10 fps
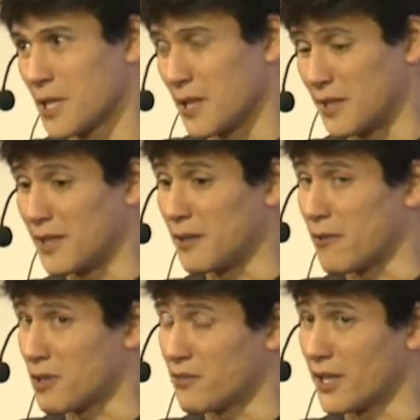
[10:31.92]
And then
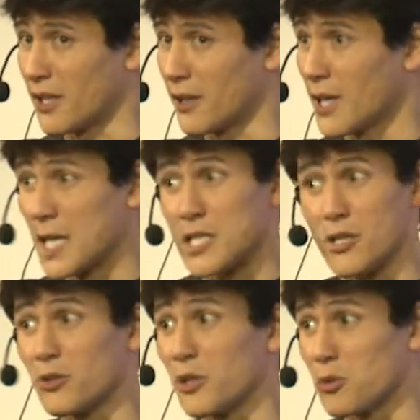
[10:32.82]
I was thinking, it's
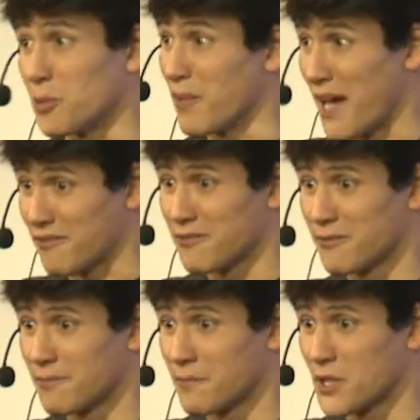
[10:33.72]
not going to be math.
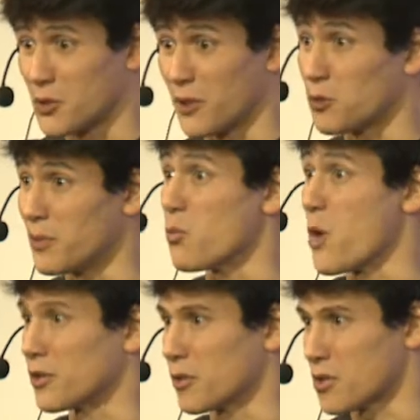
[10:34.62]
It's going to be
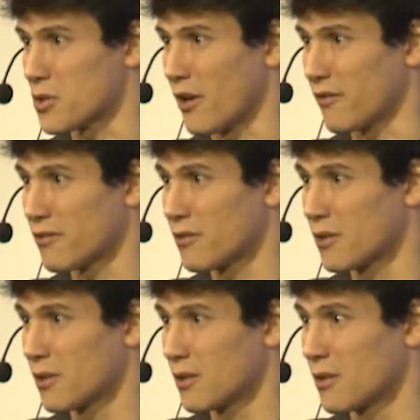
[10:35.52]
random stuff.
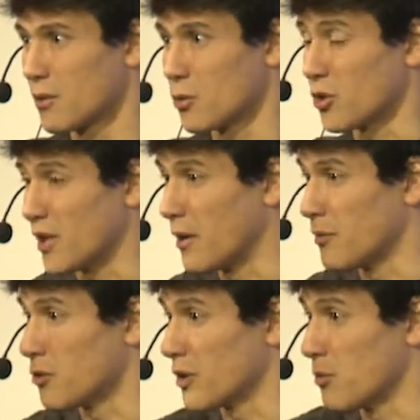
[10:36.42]

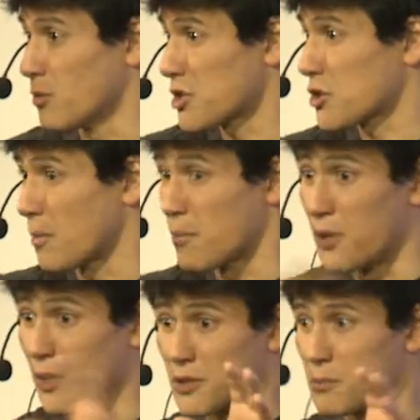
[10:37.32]
You're gonna reach some
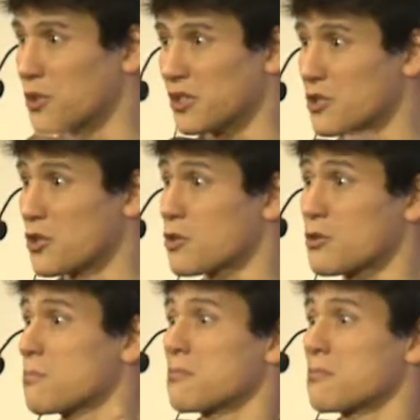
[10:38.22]
points, but it's just